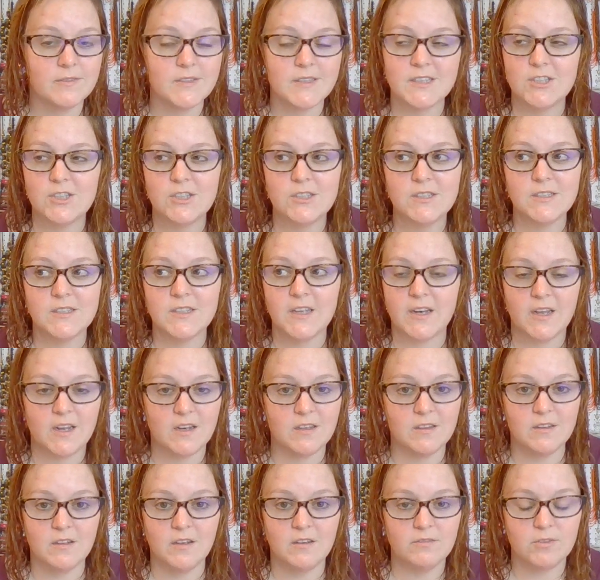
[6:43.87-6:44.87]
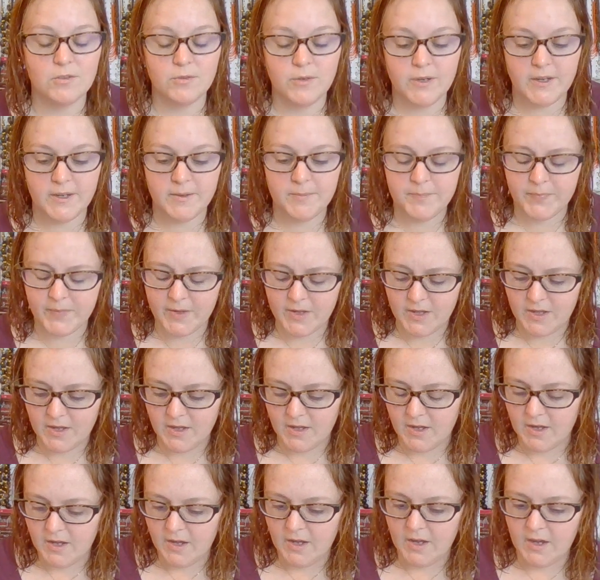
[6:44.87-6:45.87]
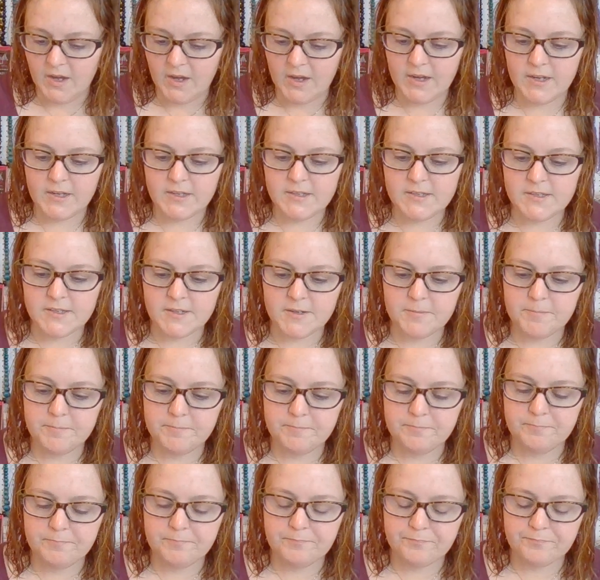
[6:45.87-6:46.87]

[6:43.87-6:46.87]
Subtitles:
It's just done out of love, okay? And